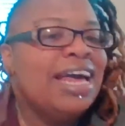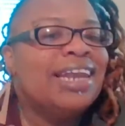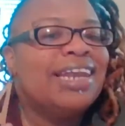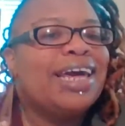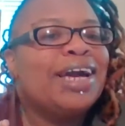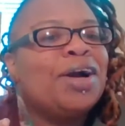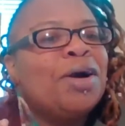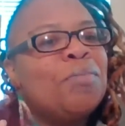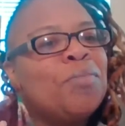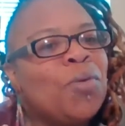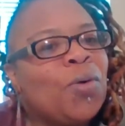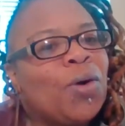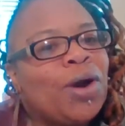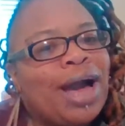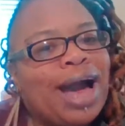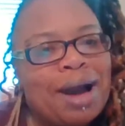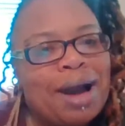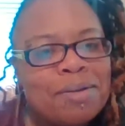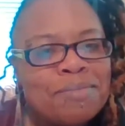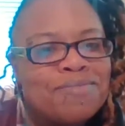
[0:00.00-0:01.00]
Like, come on.
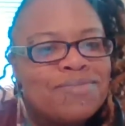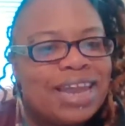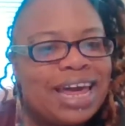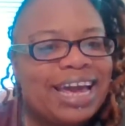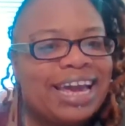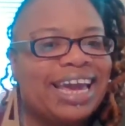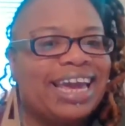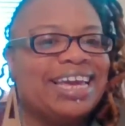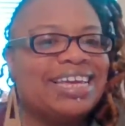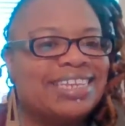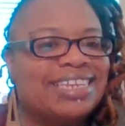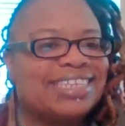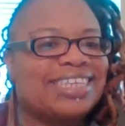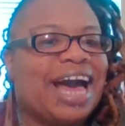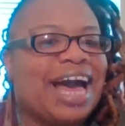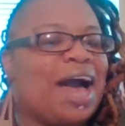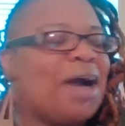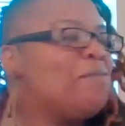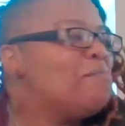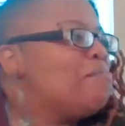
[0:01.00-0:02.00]
I'm like
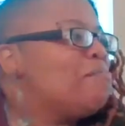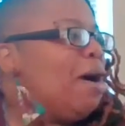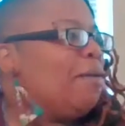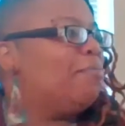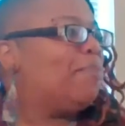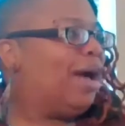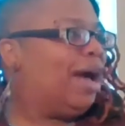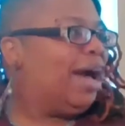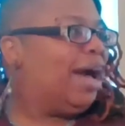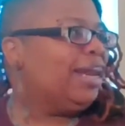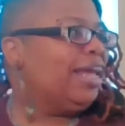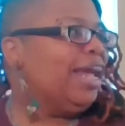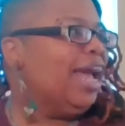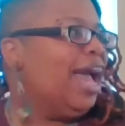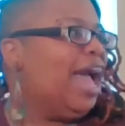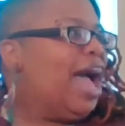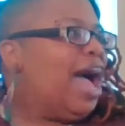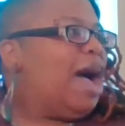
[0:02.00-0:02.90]
inside my body.